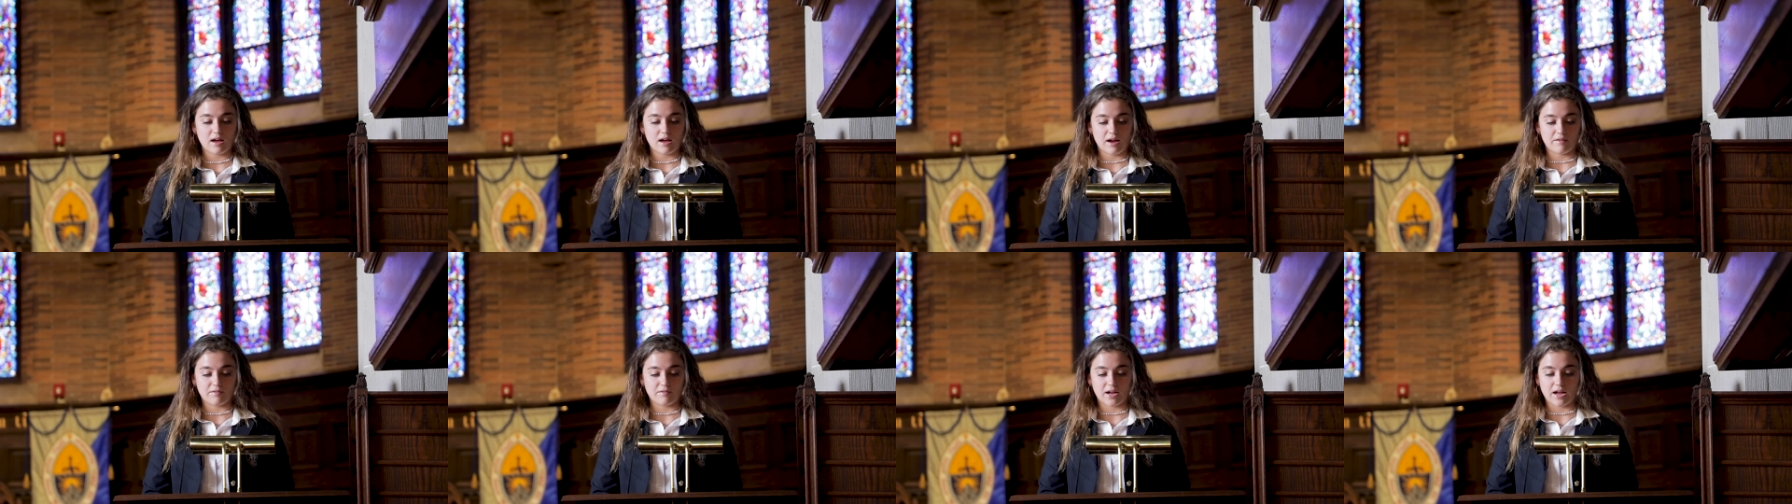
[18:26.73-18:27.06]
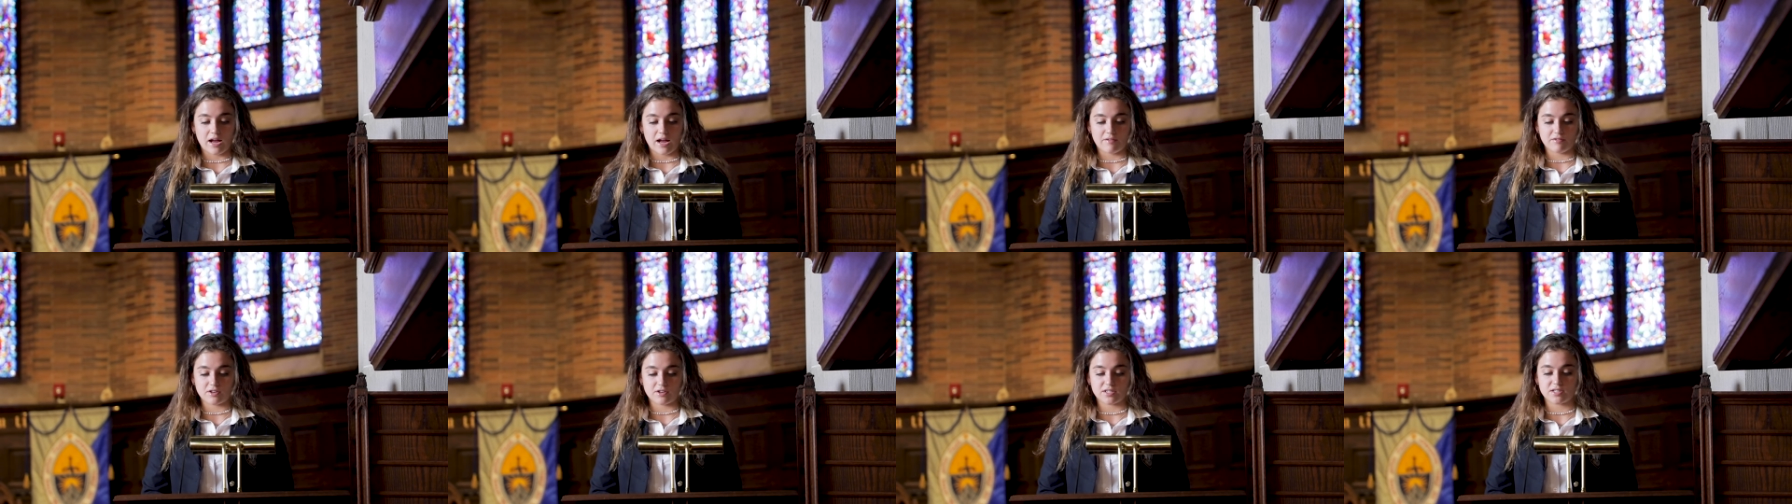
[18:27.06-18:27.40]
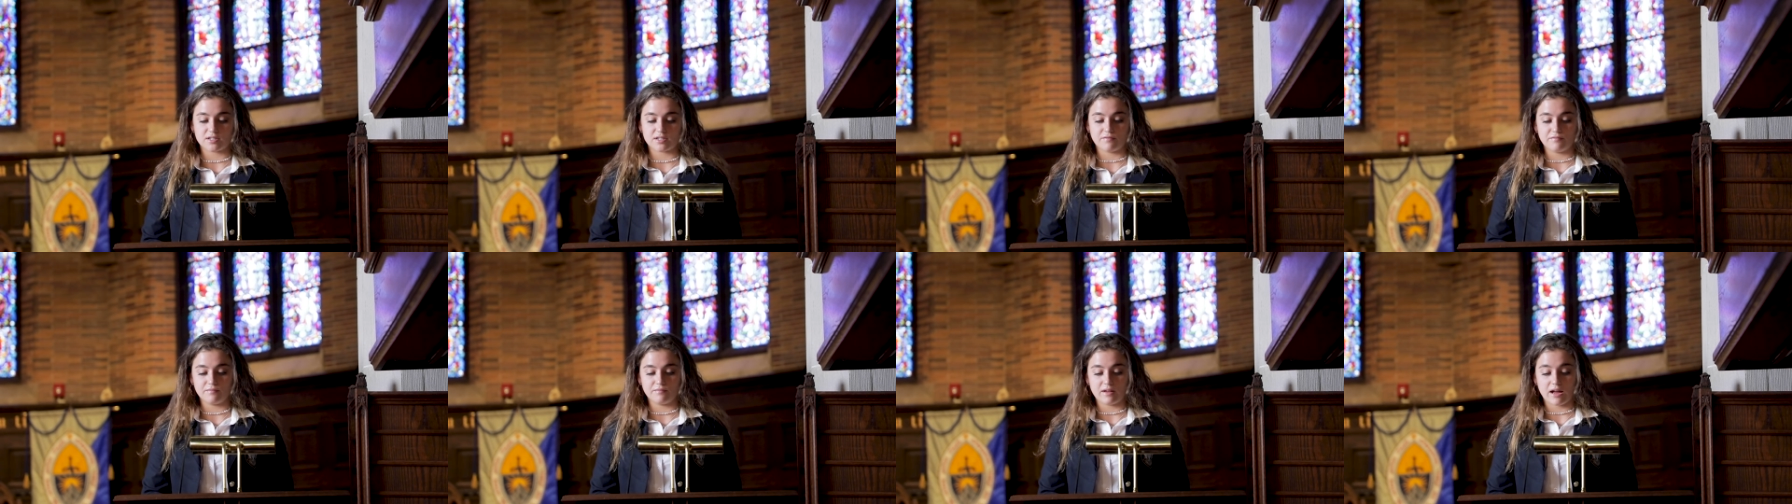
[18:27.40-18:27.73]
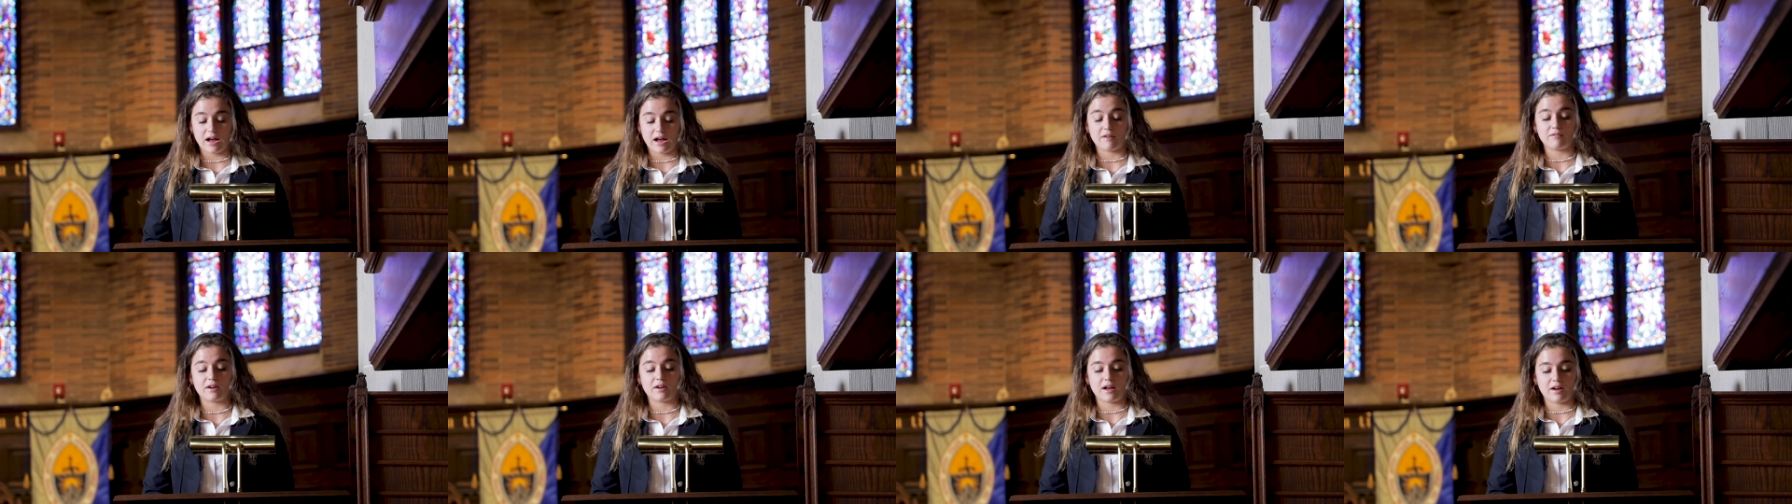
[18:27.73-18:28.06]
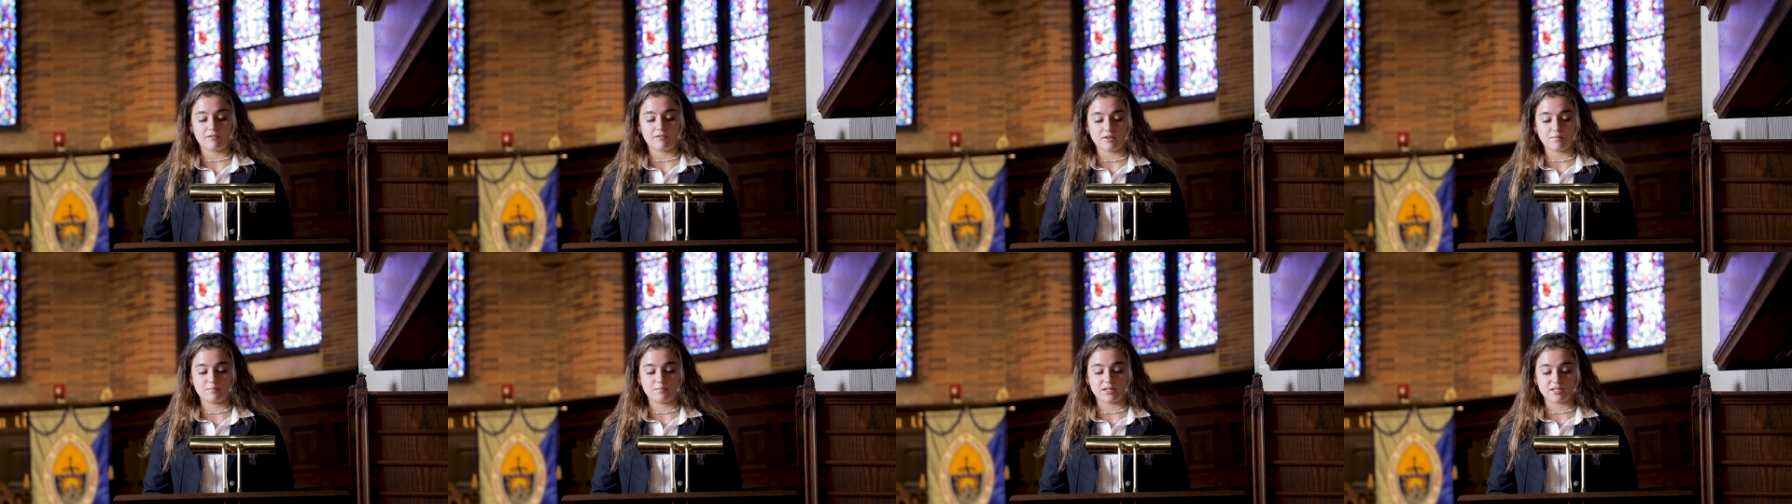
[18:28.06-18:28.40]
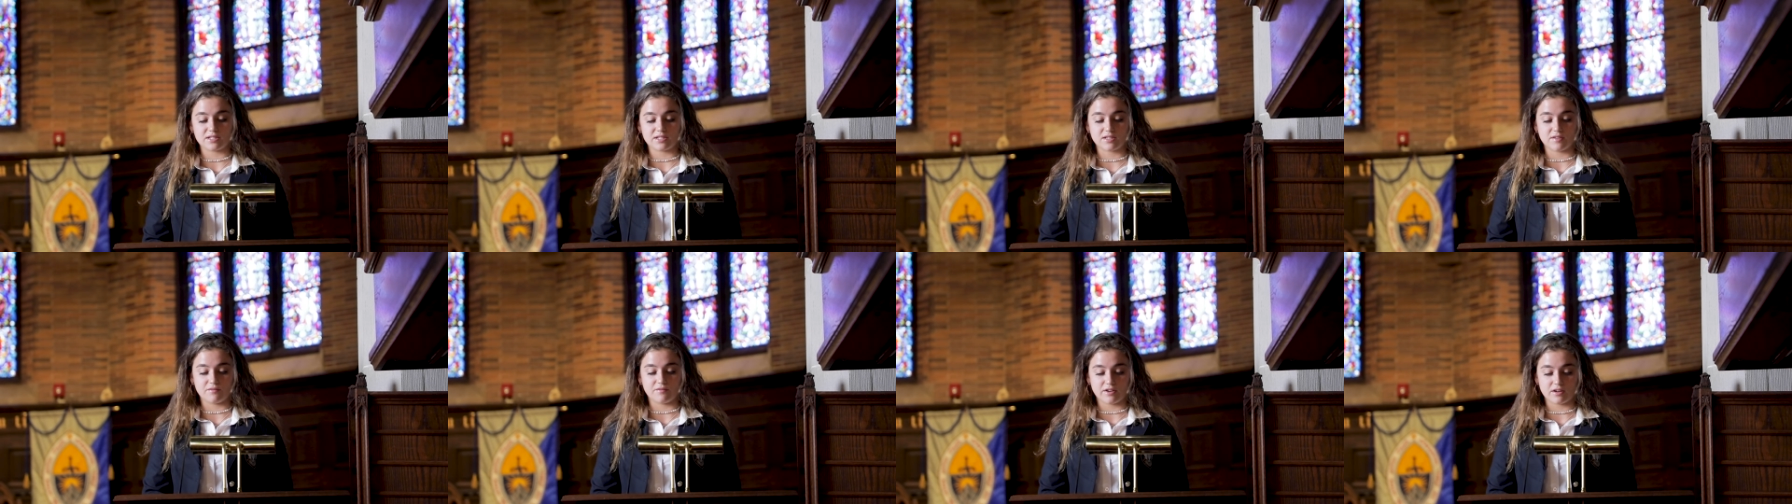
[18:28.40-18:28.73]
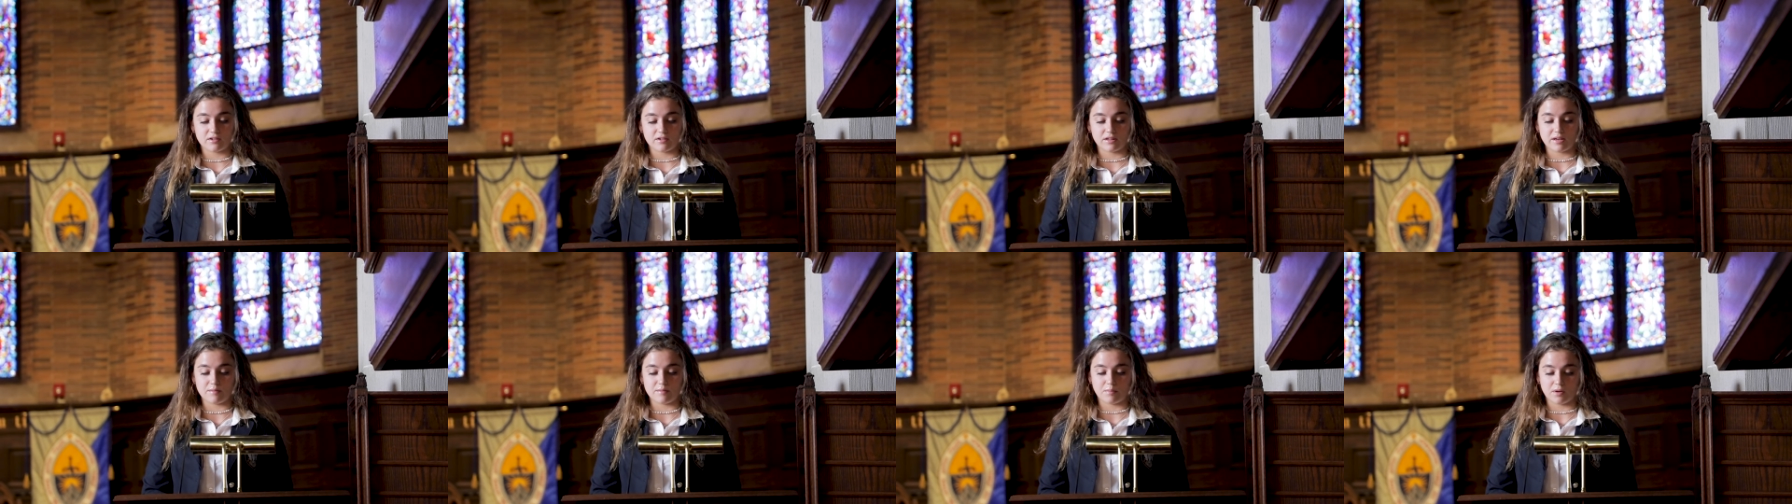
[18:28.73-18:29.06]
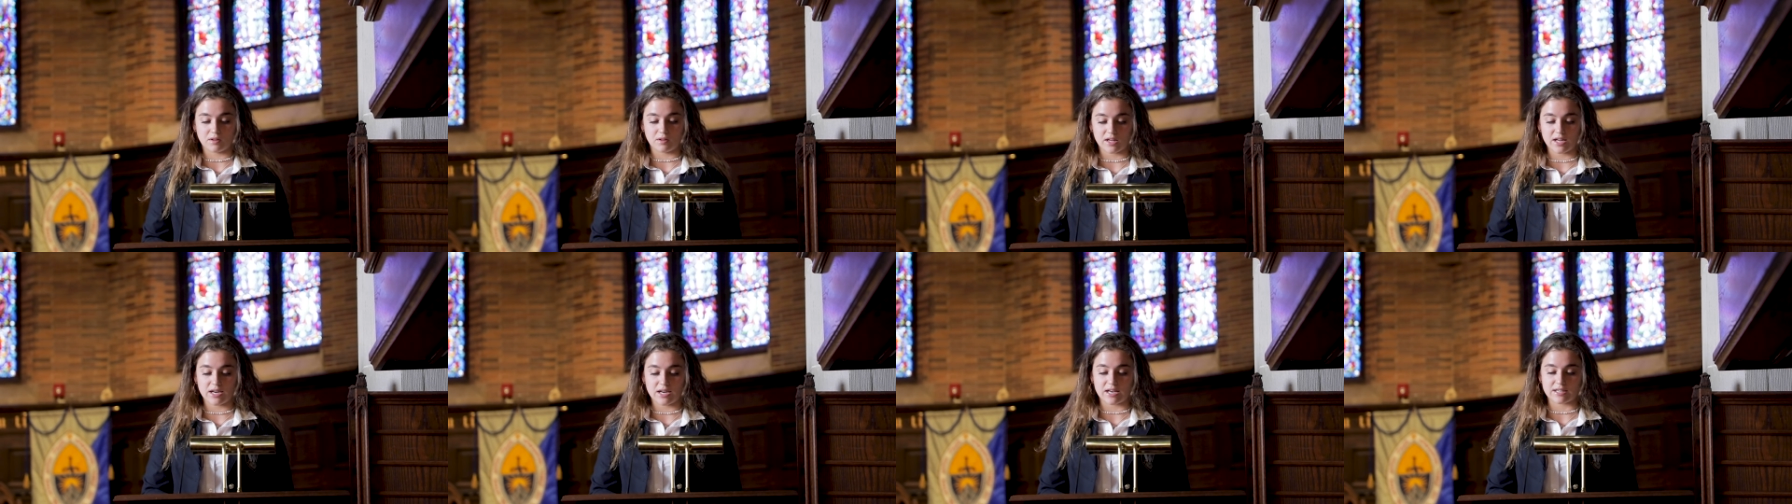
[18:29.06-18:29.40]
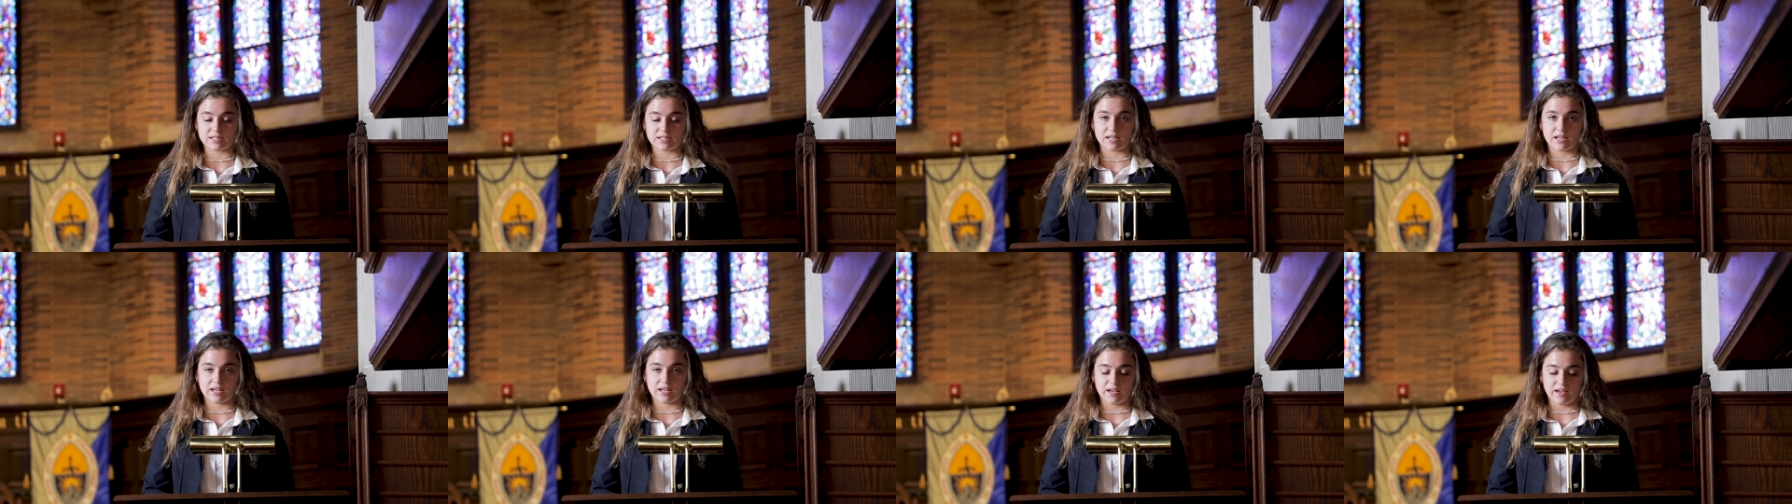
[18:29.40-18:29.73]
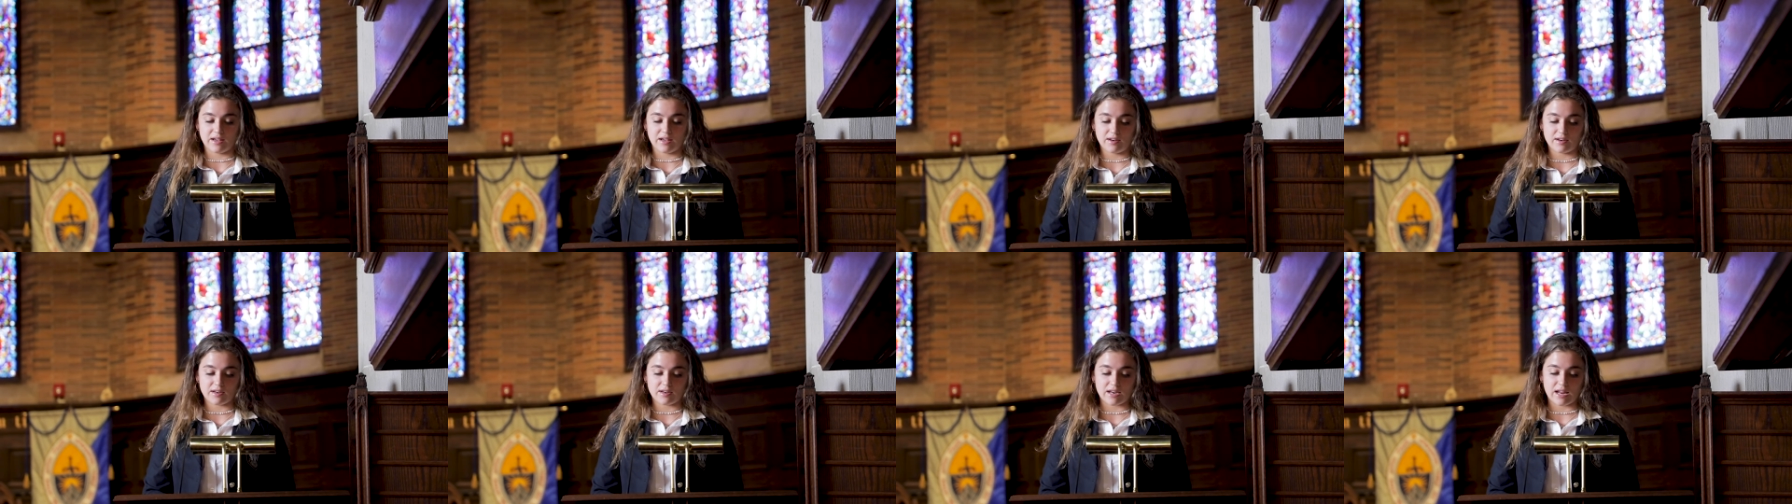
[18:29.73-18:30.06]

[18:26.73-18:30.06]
Have I, ever have I ever been severely bullied as a kid